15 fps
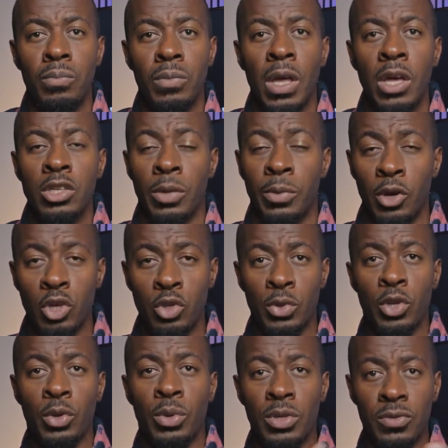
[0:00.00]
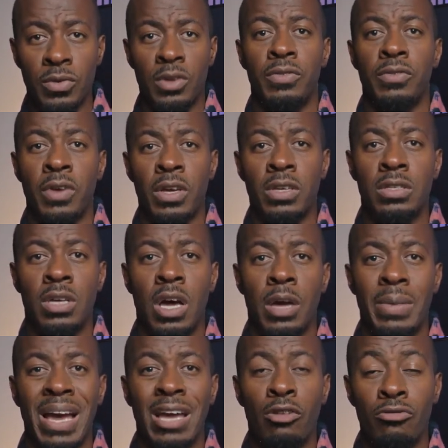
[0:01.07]
So because we're doing this for the first time,
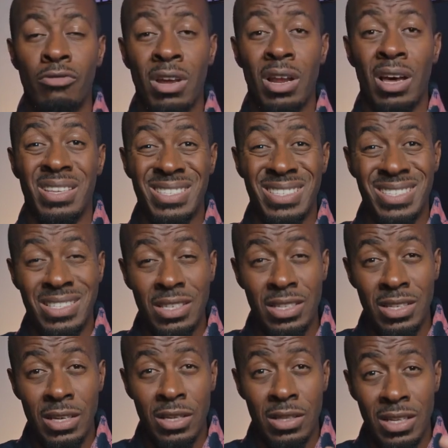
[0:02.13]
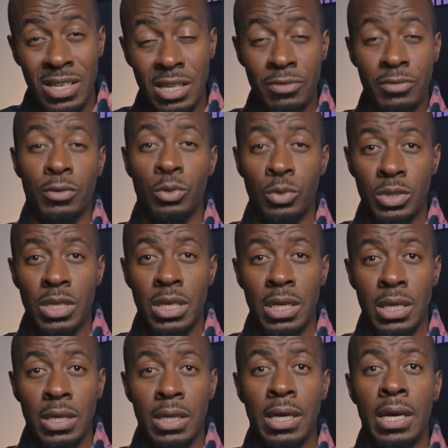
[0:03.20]
I hadn't realized the difficulty
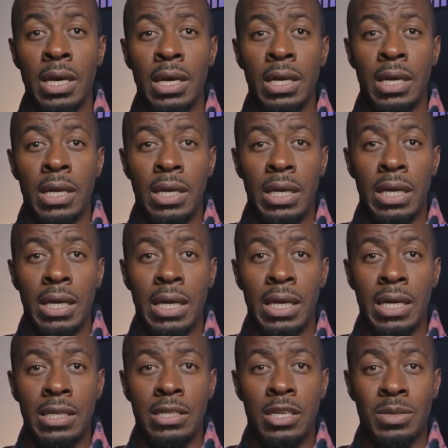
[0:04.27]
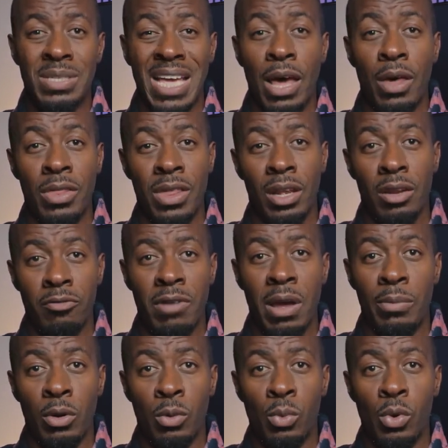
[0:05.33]
in terms of how thick the
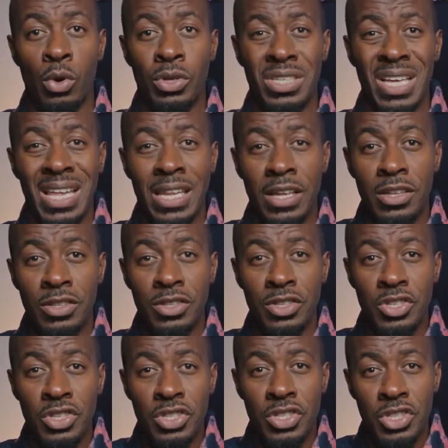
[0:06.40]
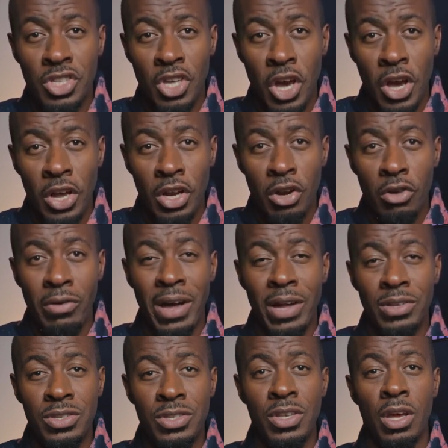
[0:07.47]
fabric was and then turning
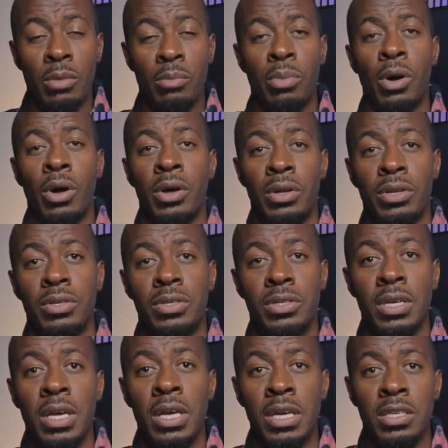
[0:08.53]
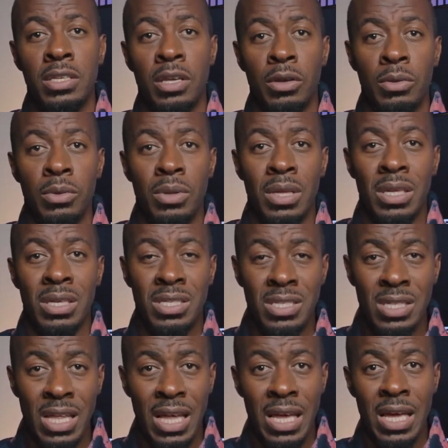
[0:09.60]
around certain parts. So this is
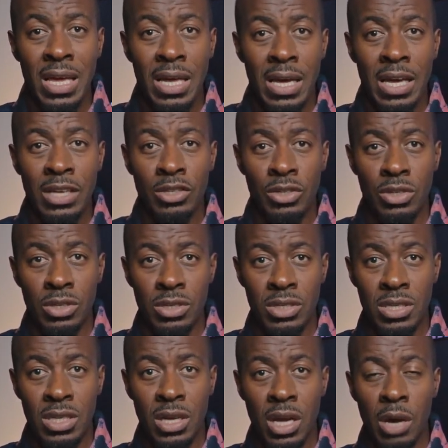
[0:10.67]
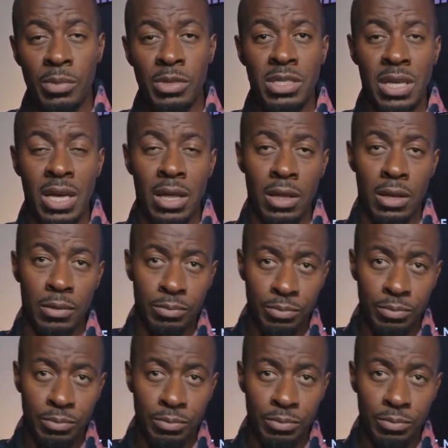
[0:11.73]
the ear, as you can see, coming together.